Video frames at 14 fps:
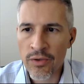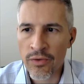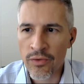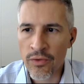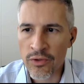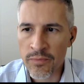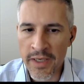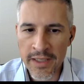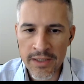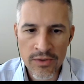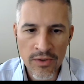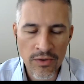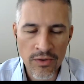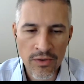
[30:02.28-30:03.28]
or those
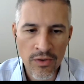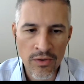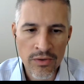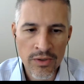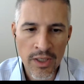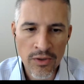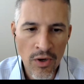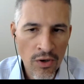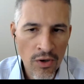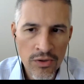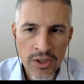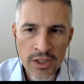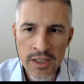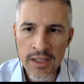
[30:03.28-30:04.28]
based on
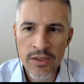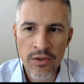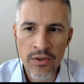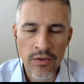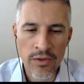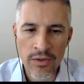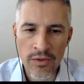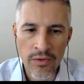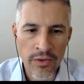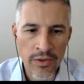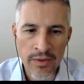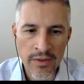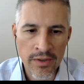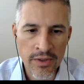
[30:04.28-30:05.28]
technologies,
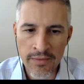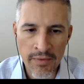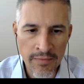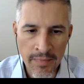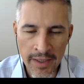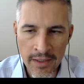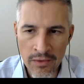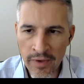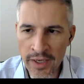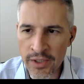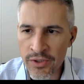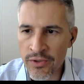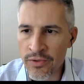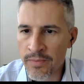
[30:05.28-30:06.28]
on driven by
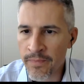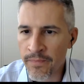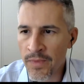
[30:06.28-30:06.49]
innovation.